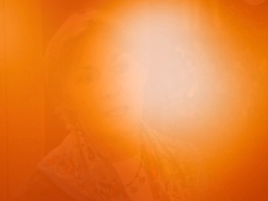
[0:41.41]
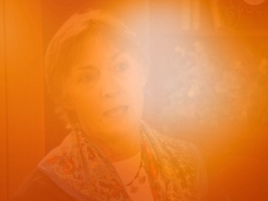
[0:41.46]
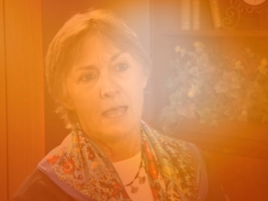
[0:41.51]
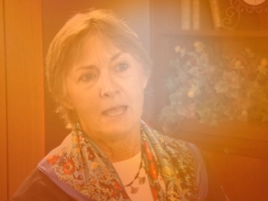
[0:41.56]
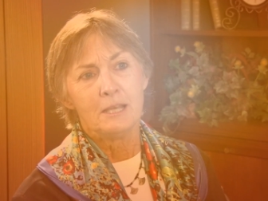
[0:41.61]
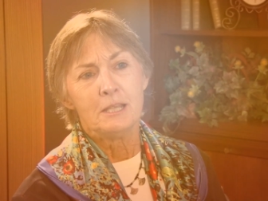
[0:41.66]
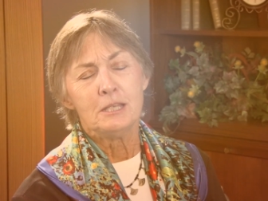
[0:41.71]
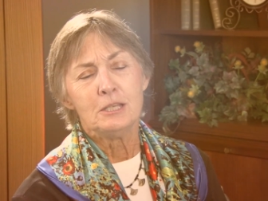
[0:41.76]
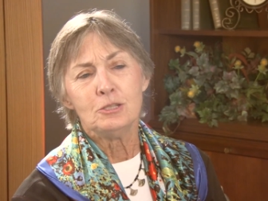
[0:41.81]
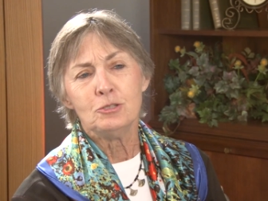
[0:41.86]

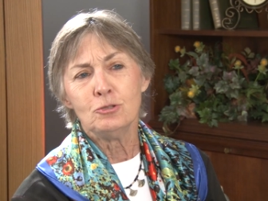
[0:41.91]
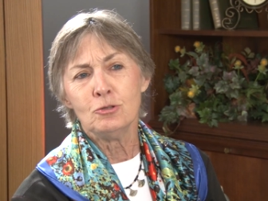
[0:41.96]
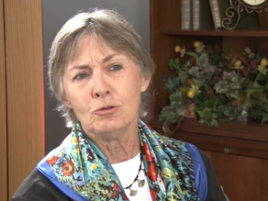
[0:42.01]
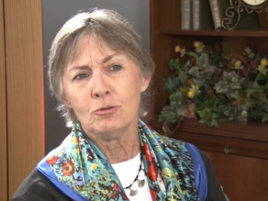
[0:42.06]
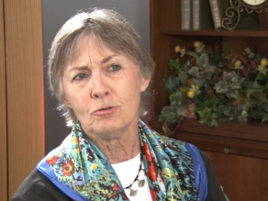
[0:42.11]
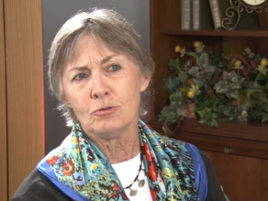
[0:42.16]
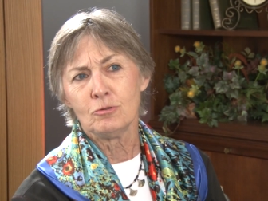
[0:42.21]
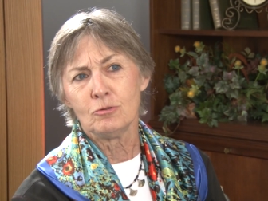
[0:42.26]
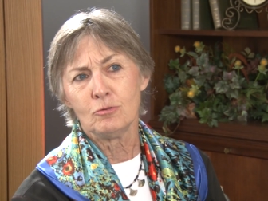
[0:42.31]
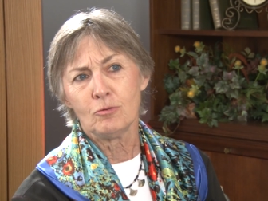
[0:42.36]
And he
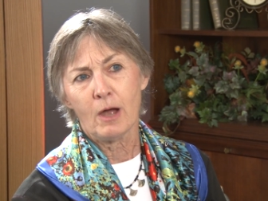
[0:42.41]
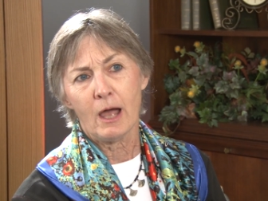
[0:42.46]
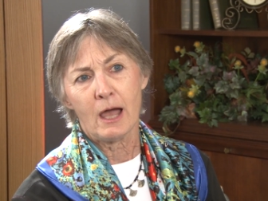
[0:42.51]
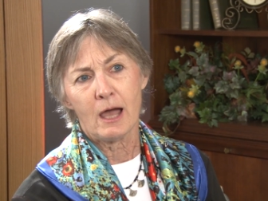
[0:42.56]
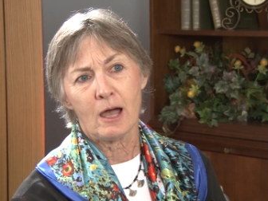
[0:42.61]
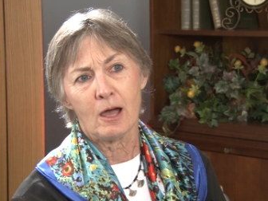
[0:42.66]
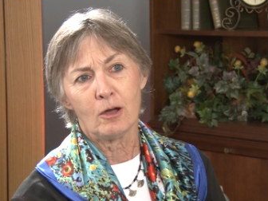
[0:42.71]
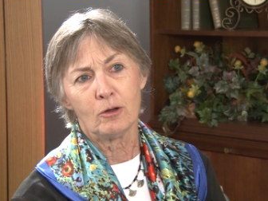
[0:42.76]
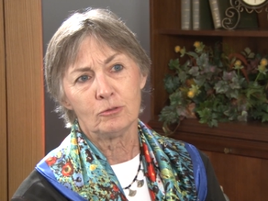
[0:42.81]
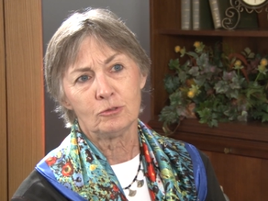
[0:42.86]
knew
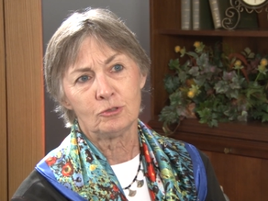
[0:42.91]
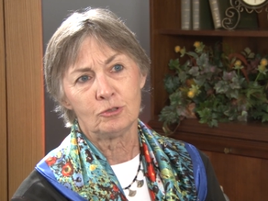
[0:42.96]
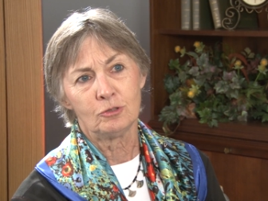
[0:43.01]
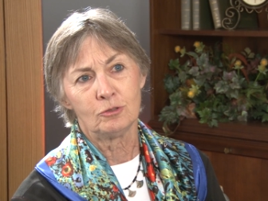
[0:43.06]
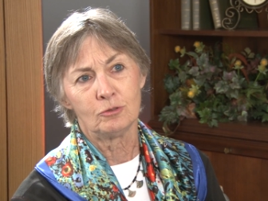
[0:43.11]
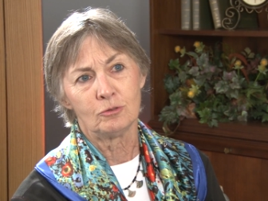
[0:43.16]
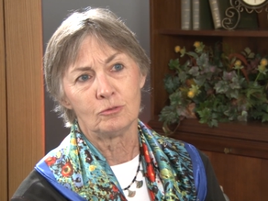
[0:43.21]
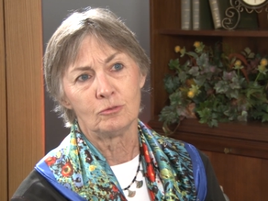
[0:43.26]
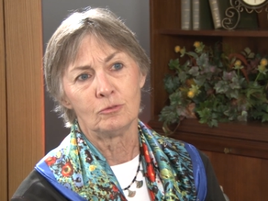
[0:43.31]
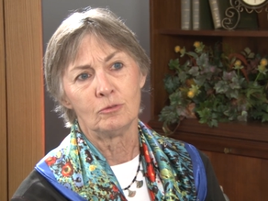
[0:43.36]
how
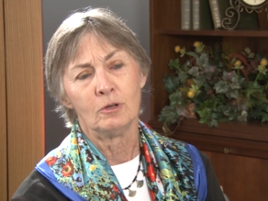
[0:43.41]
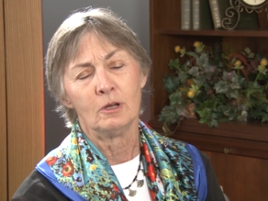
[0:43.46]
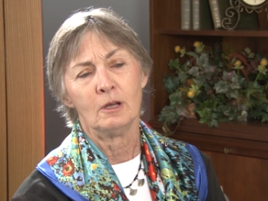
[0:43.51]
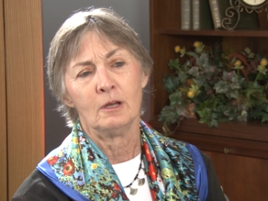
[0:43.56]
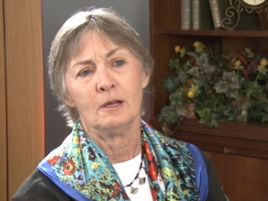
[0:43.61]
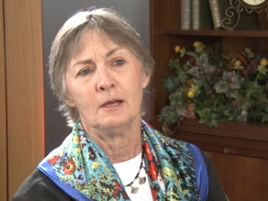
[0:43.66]
to